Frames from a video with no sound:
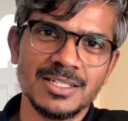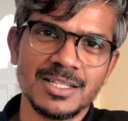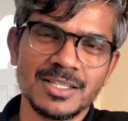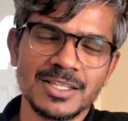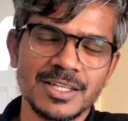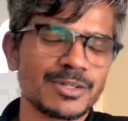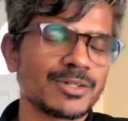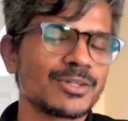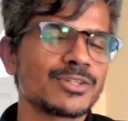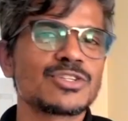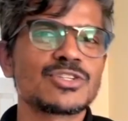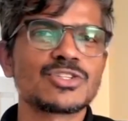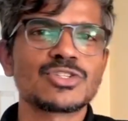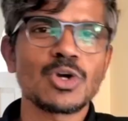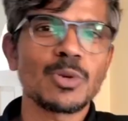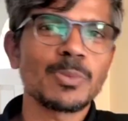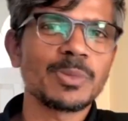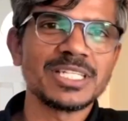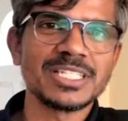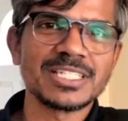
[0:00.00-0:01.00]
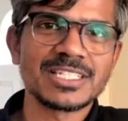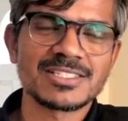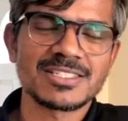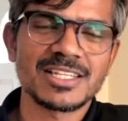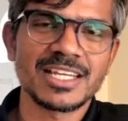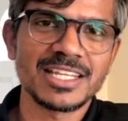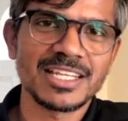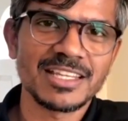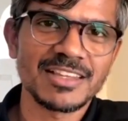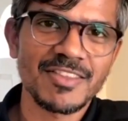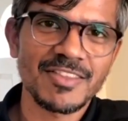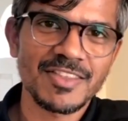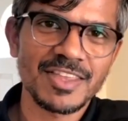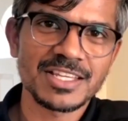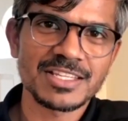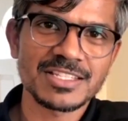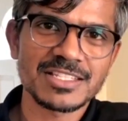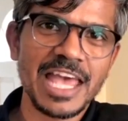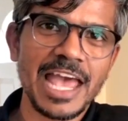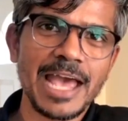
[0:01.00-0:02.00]
There are so many exciting
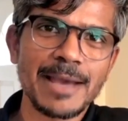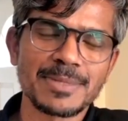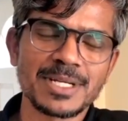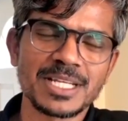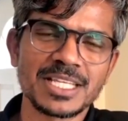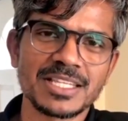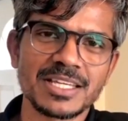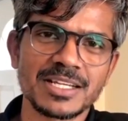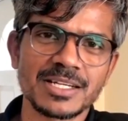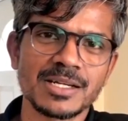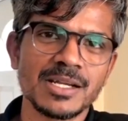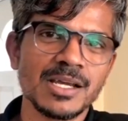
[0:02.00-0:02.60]
things happening there.